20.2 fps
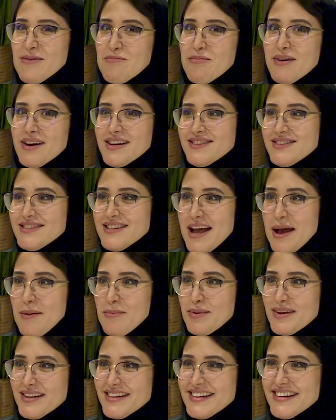But it just
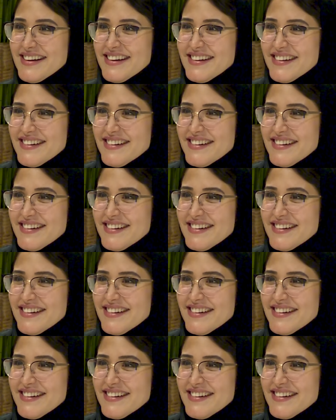happened.